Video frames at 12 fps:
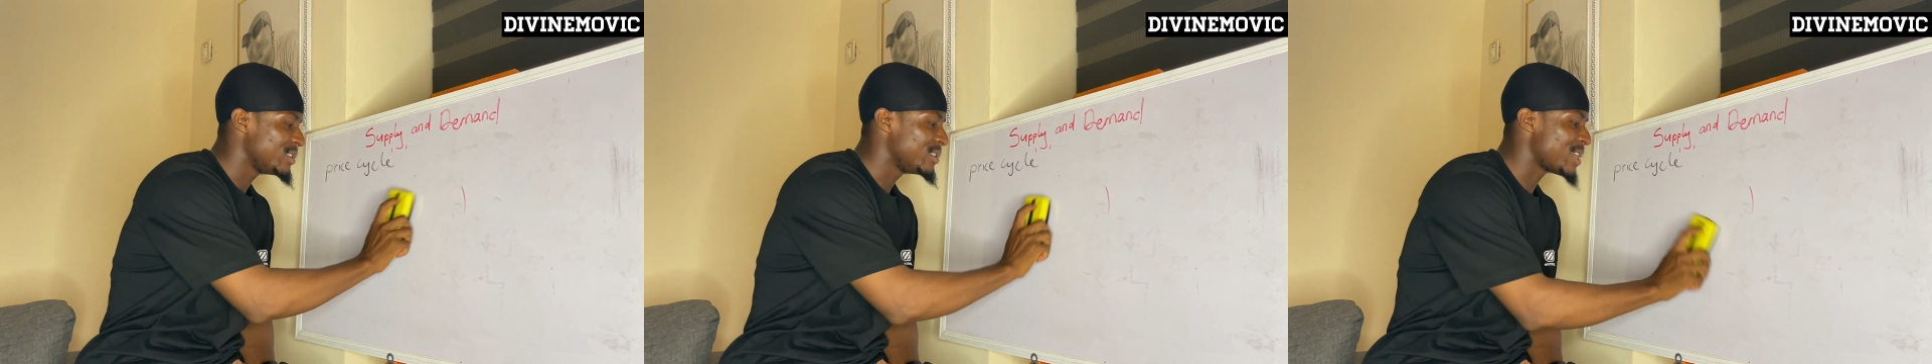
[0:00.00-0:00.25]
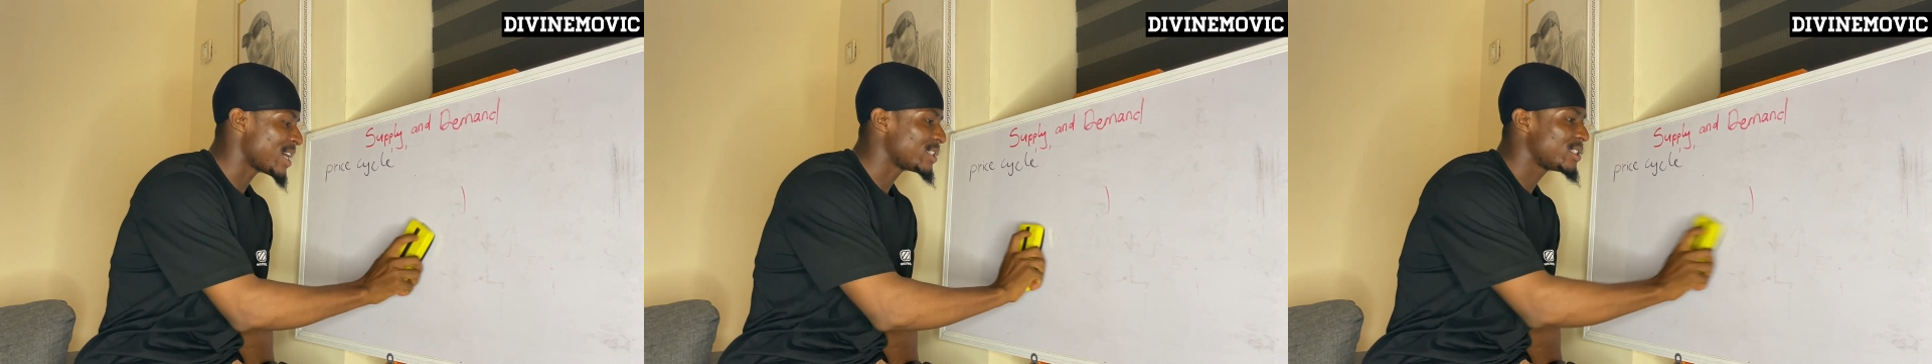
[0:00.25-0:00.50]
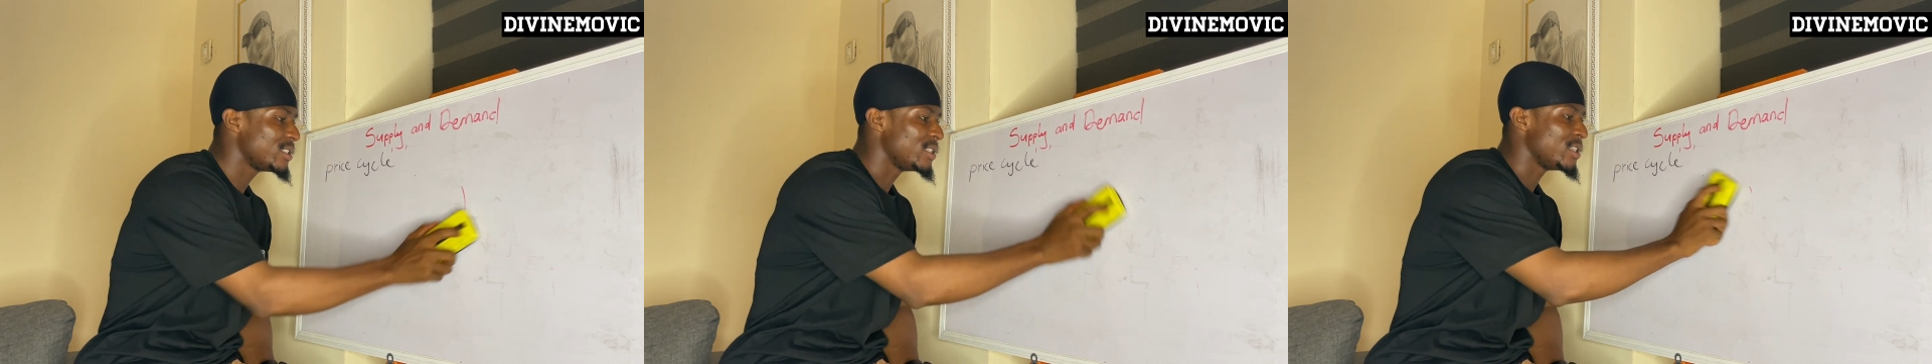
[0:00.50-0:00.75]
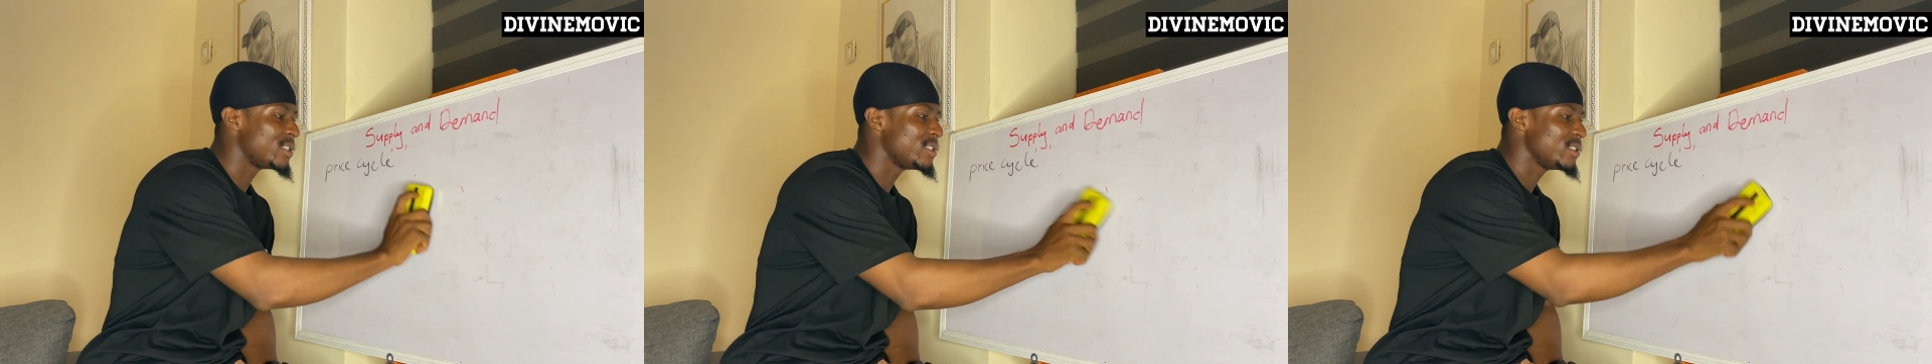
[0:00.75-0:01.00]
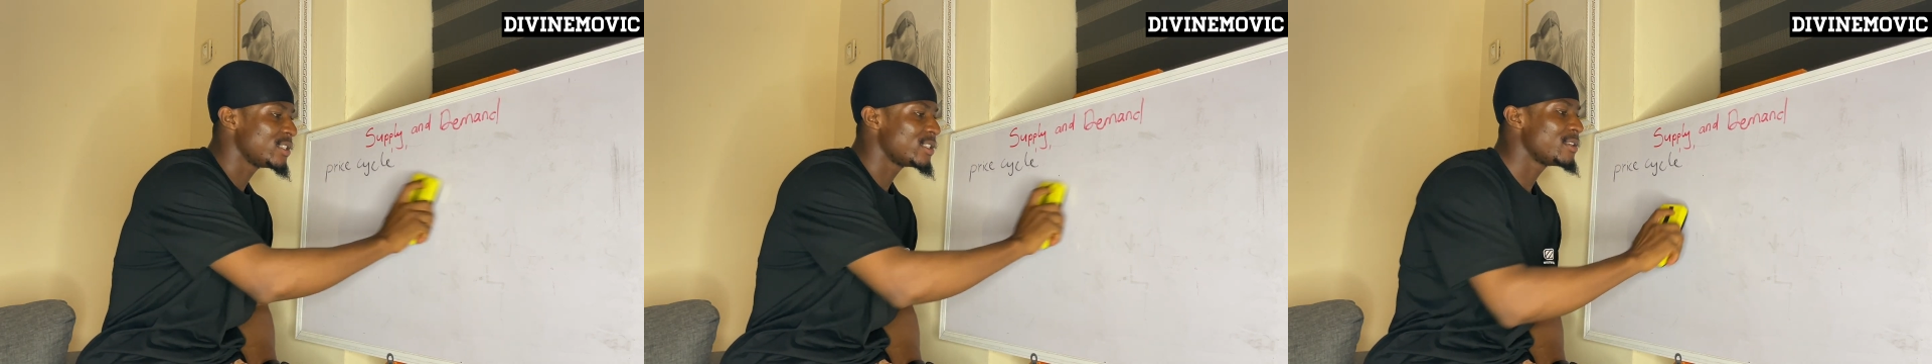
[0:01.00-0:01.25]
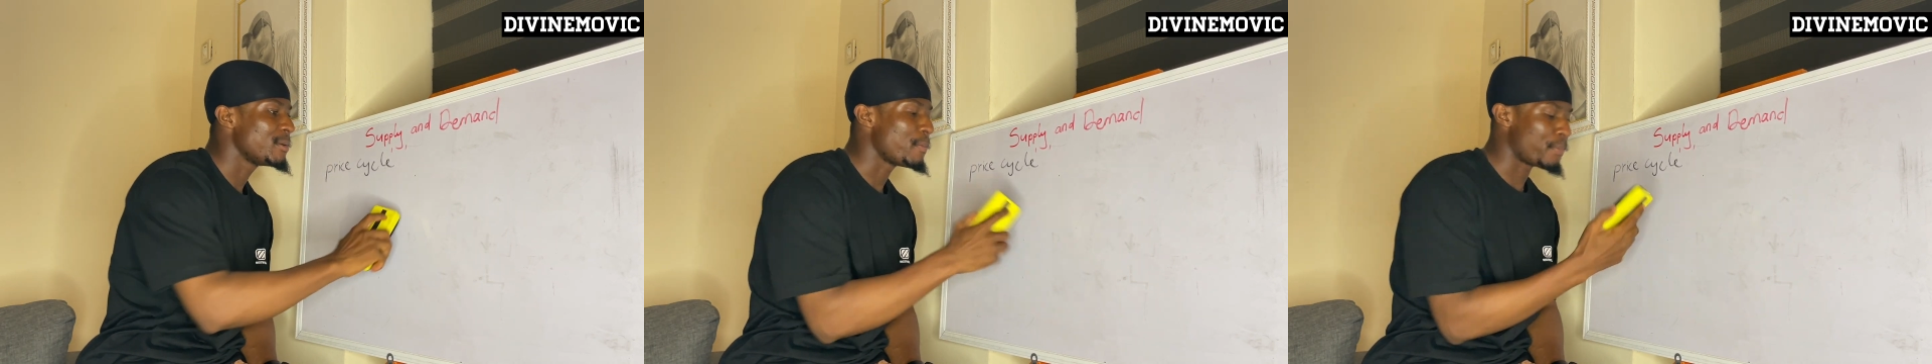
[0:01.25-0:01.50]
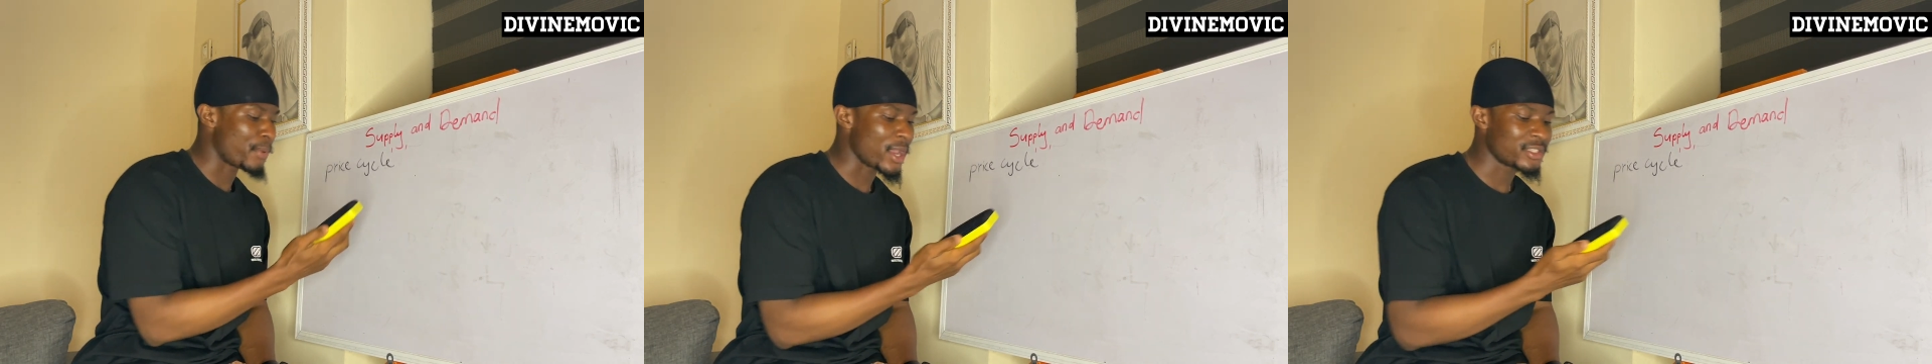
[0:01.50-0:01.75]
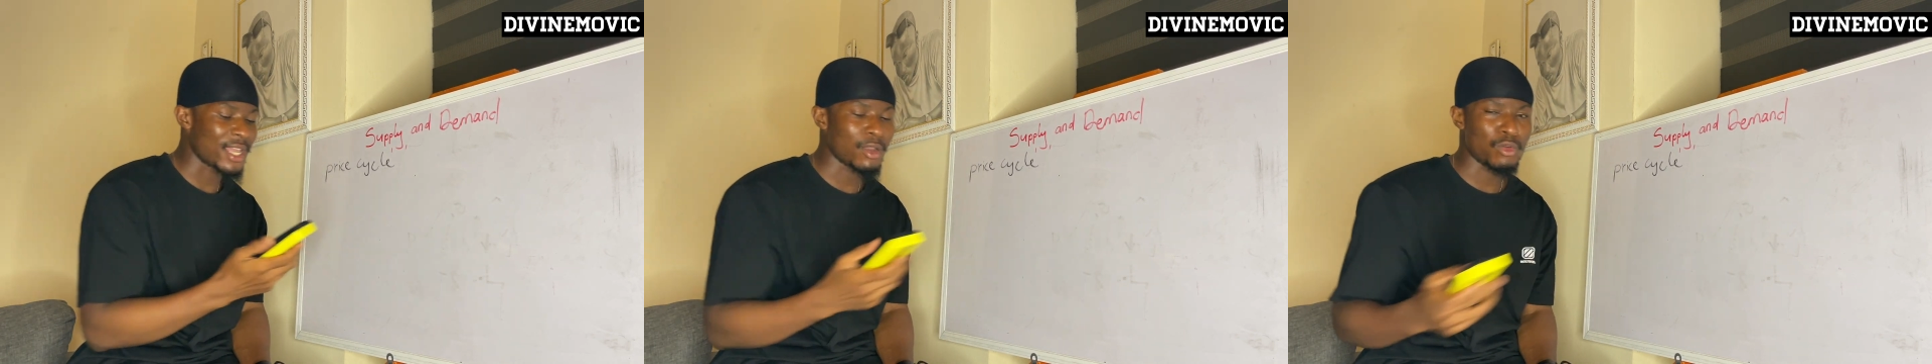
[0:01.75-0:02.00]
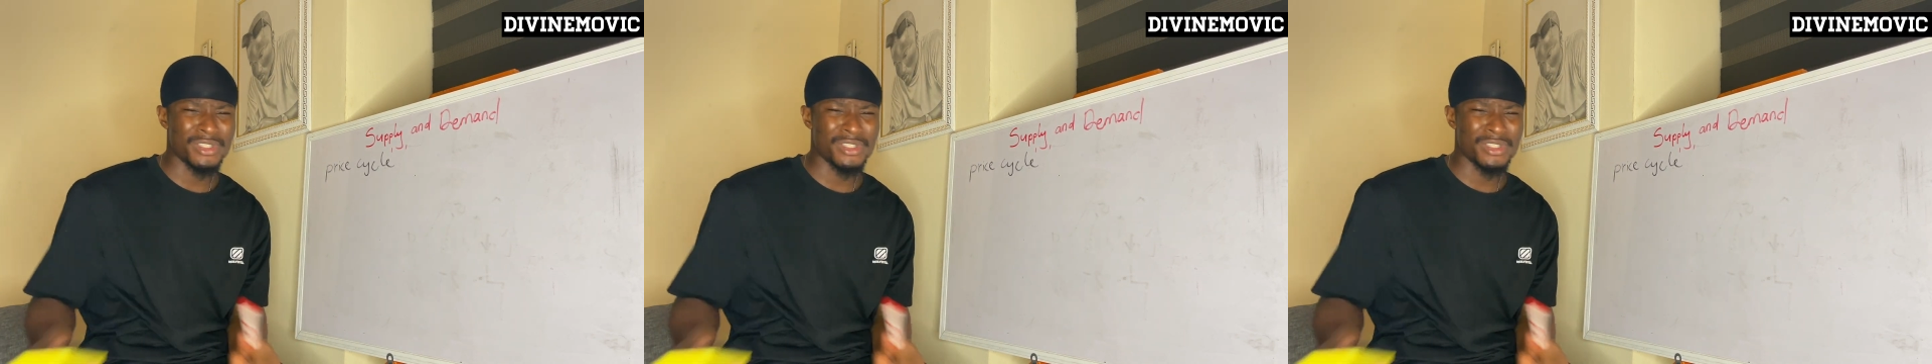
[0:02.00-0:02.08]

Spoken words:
that is in this price cycle.